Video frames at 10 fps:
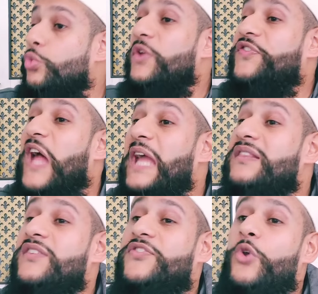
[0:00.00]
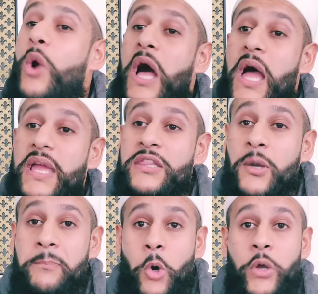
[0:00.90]
Recite this dua in
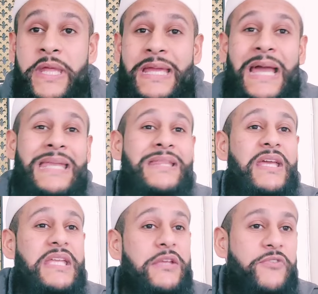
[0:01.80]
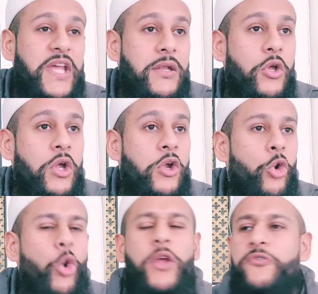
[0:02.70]
the morning and in the evening,
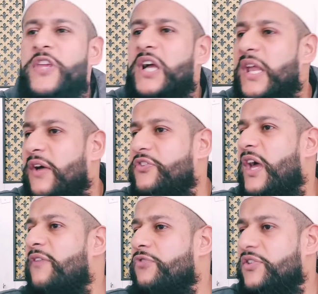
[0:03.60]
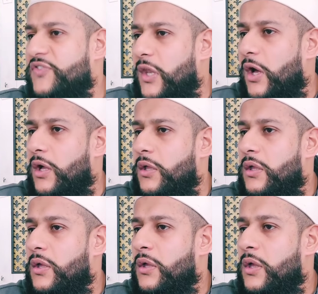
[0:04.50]
or if you can after every salah.
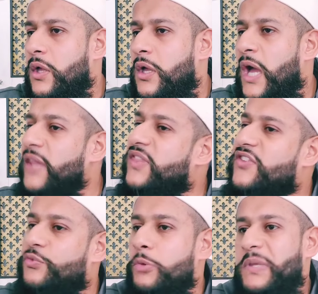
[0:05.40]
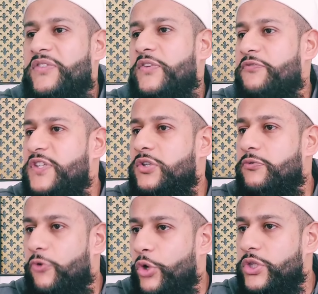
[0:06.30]
And this will be
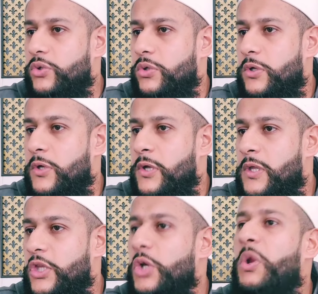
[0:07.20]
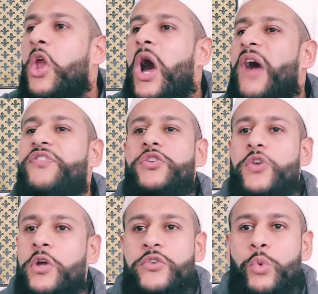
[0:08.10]
sufficient for you. You will not have to
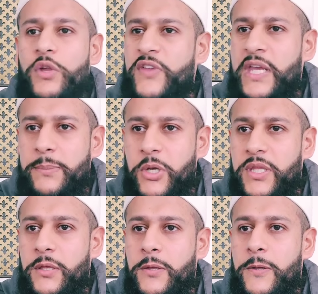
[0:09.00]
turn towards anybody.